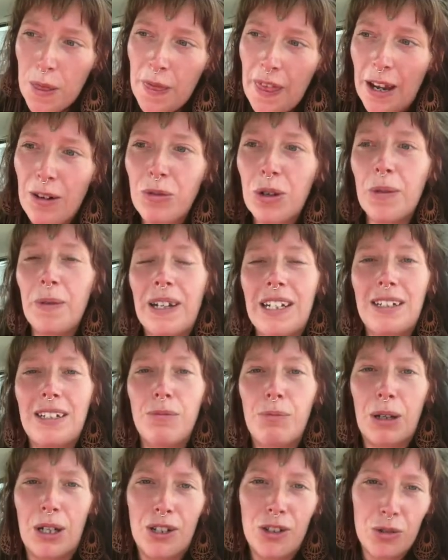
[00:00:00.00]
Then we
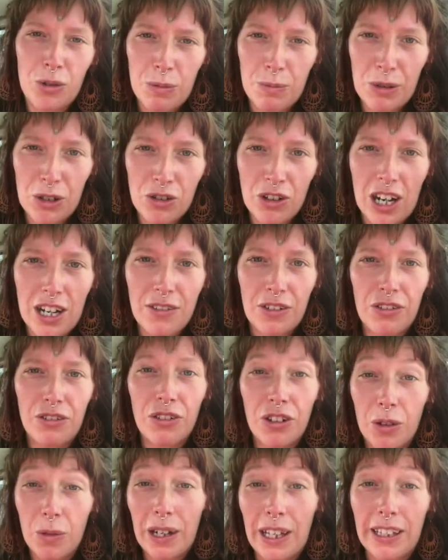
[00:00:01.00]
went, because we'd been driving
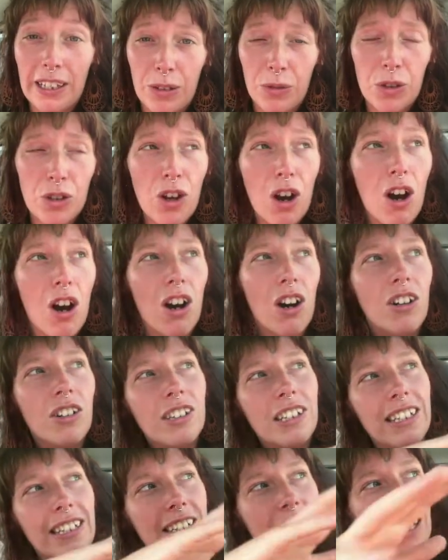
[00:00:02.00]
for a while and it was hot,
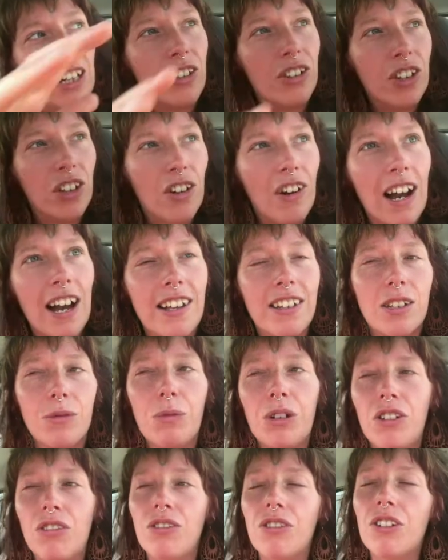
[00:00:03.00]
to sit on the grass, and
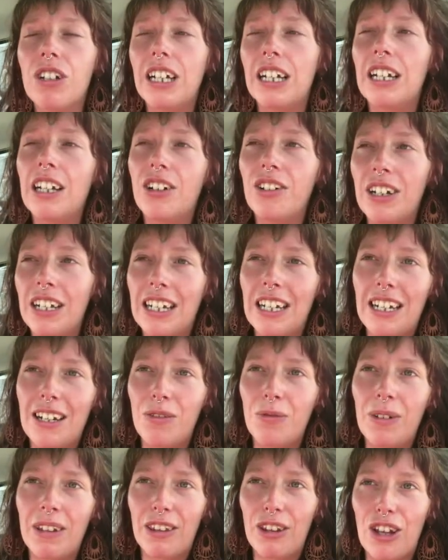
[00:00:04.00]
we really gridded
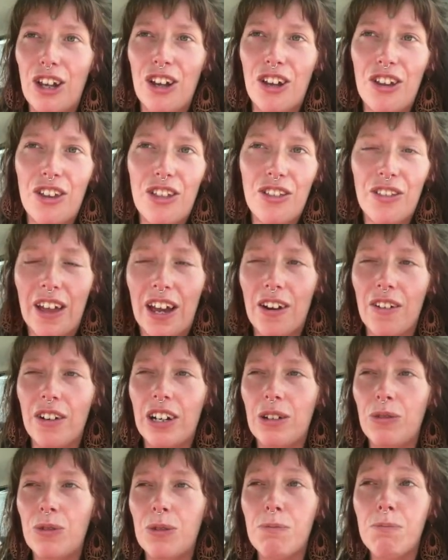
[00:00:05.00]
in with the earth there, and
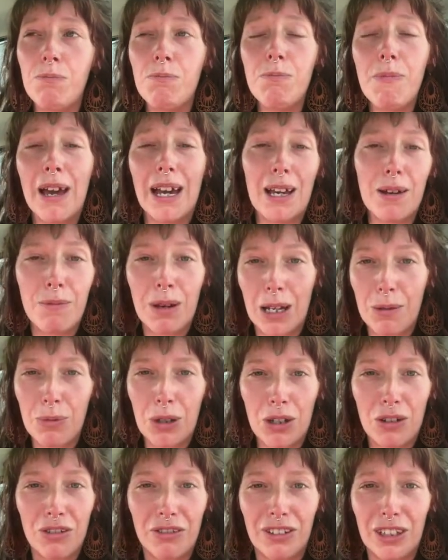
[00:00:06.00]
it was mega, mega
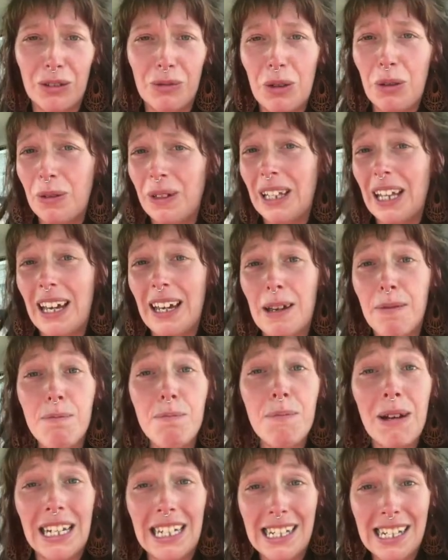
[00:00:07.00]
beautiful, and we were like
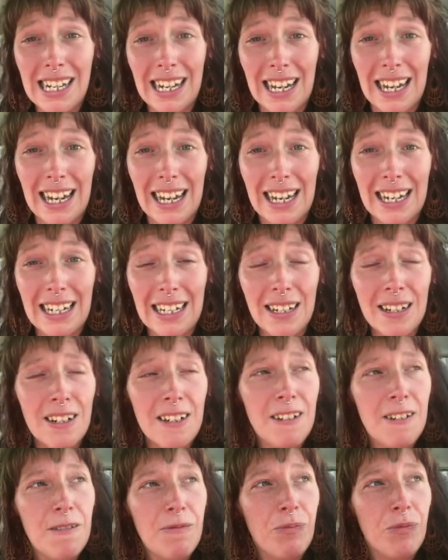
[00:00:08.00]
meditating
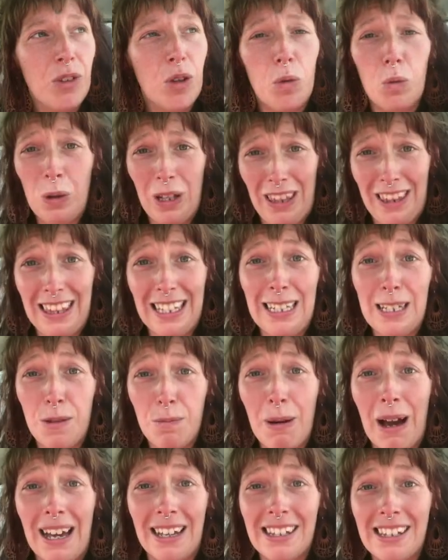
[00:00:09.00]
with these
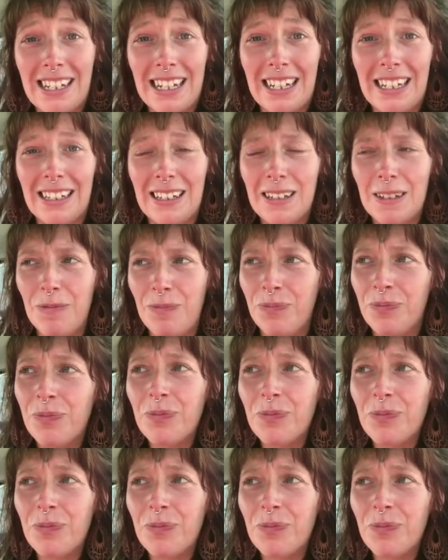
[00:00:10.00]
pasties.